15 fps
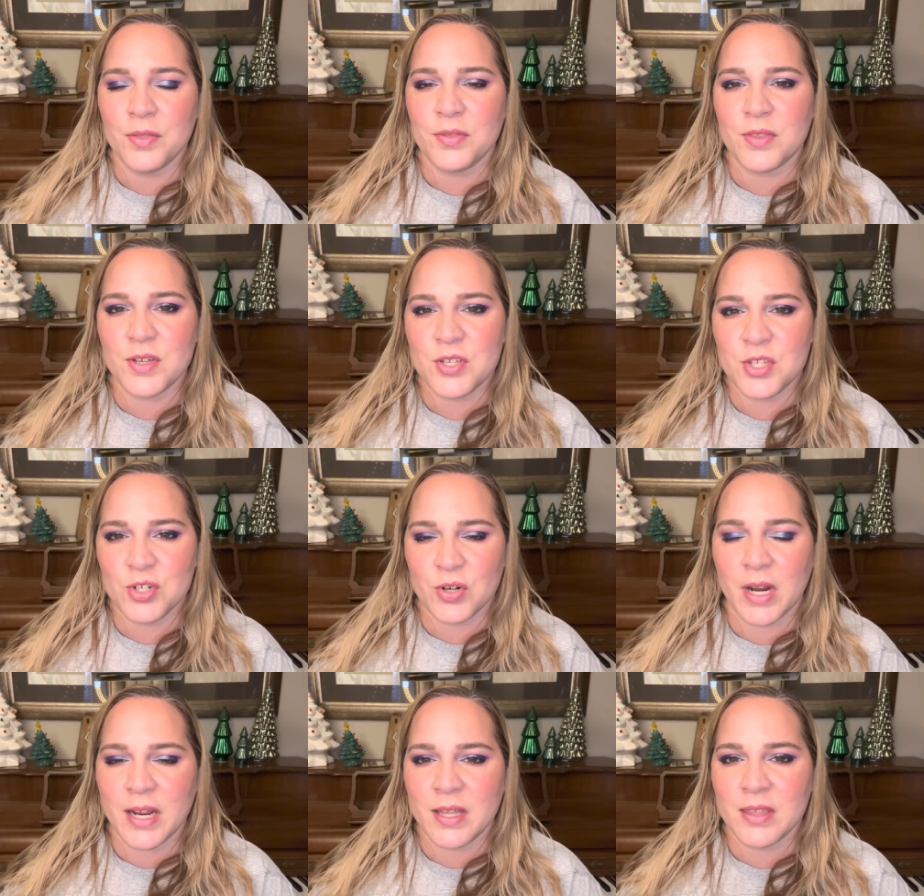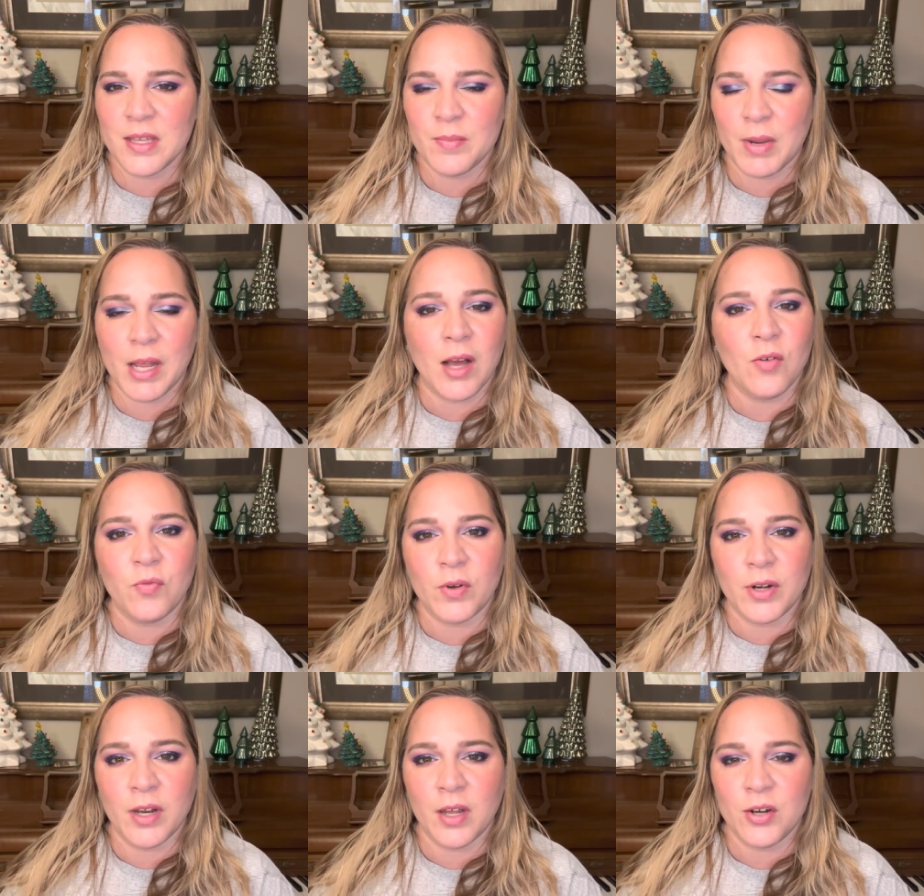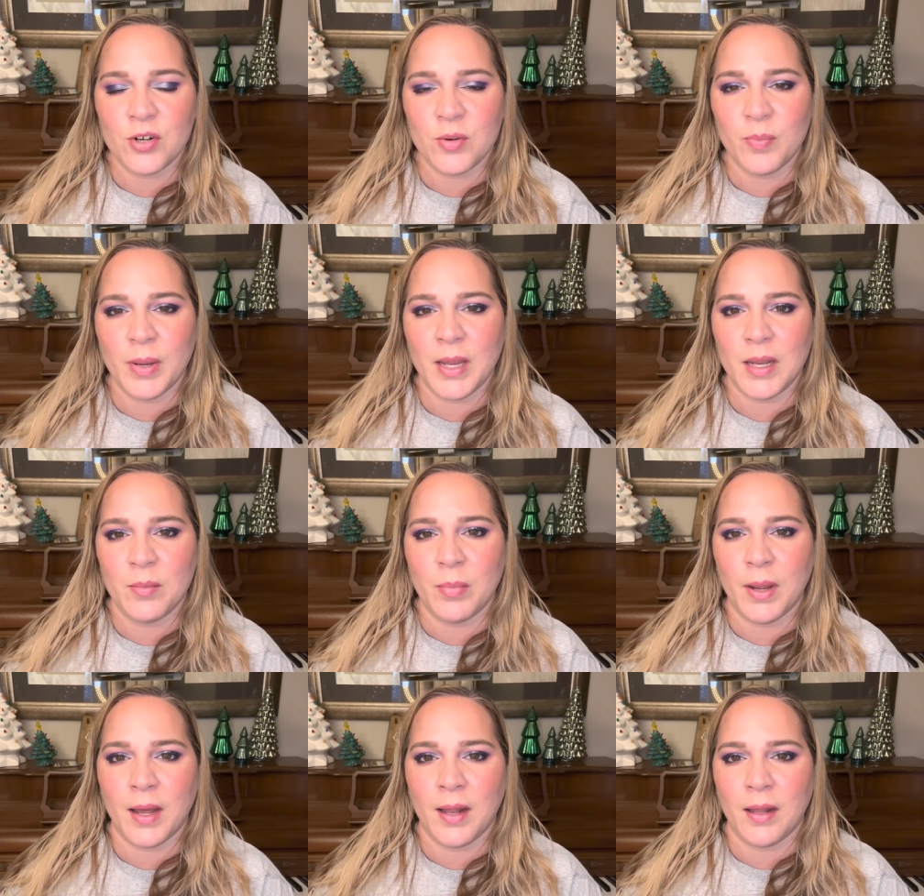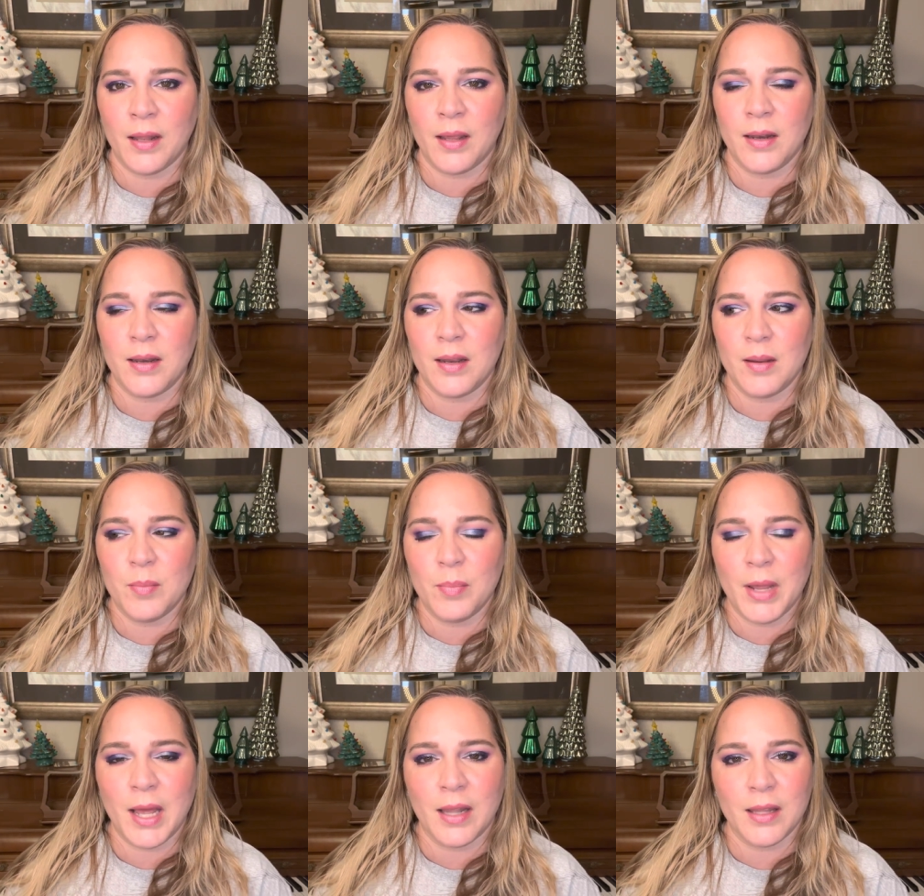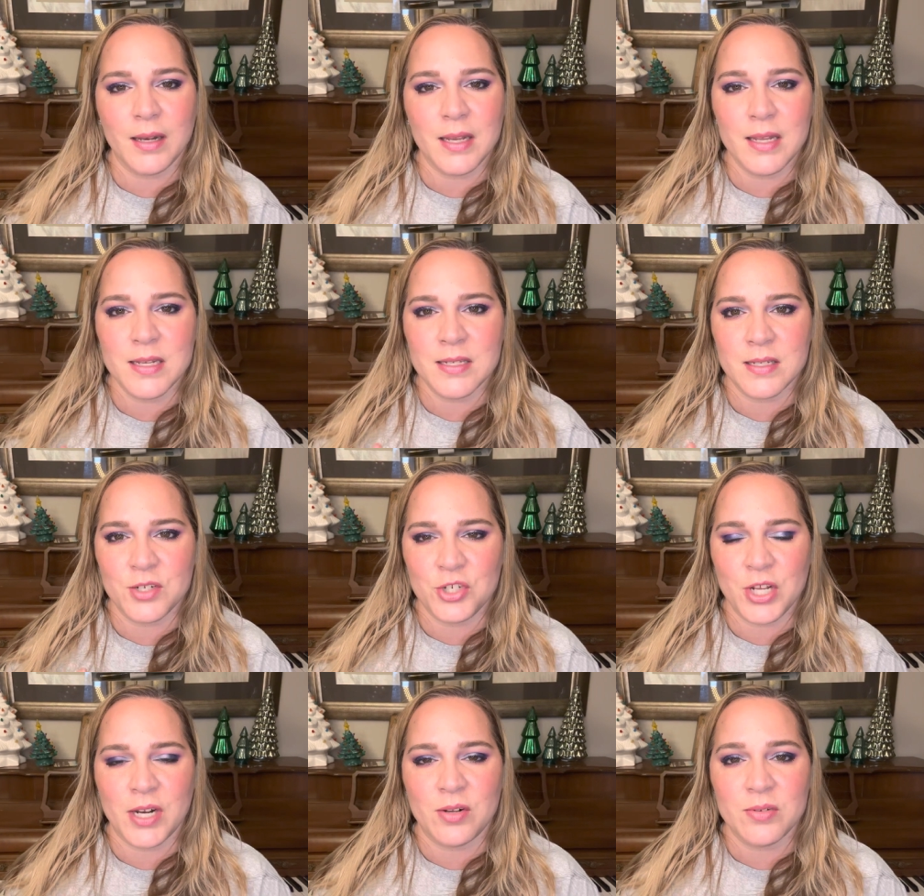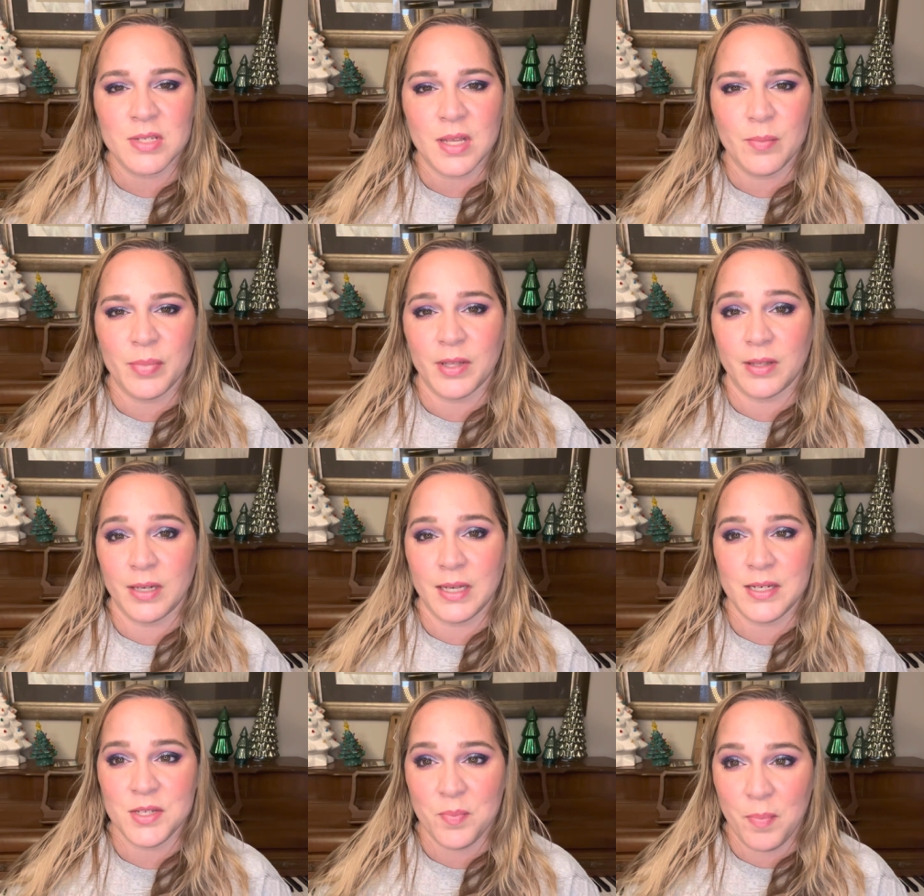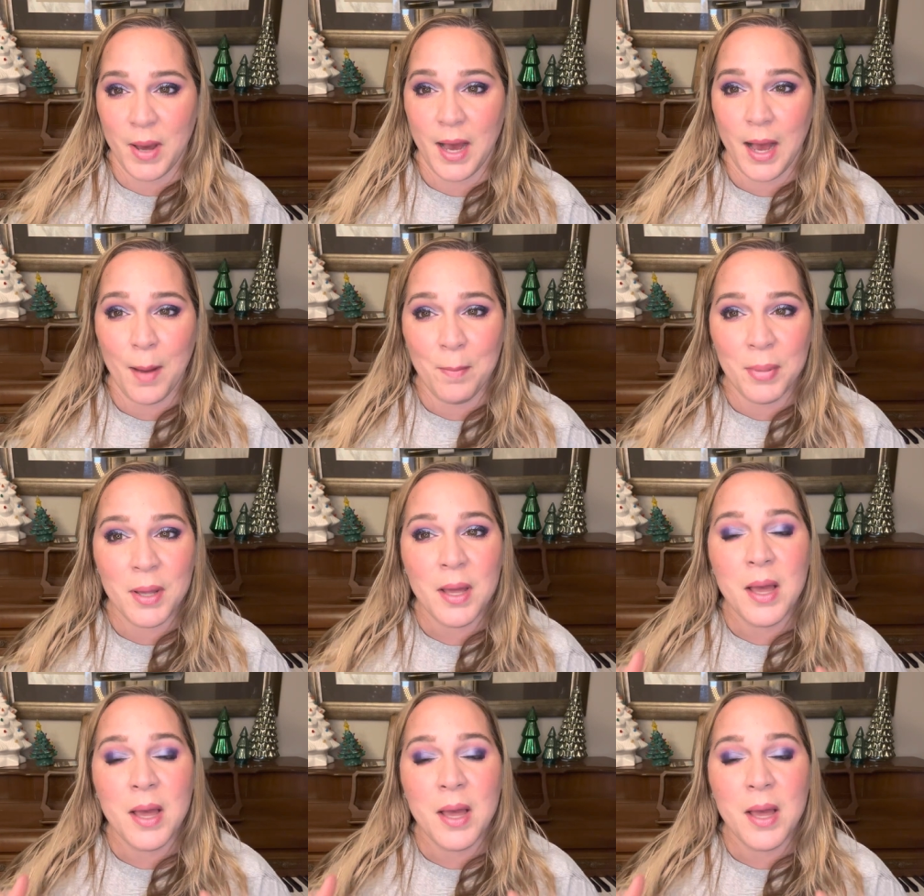the strength in my e l f one hundred pan palette palette is the shadow's ability to pop,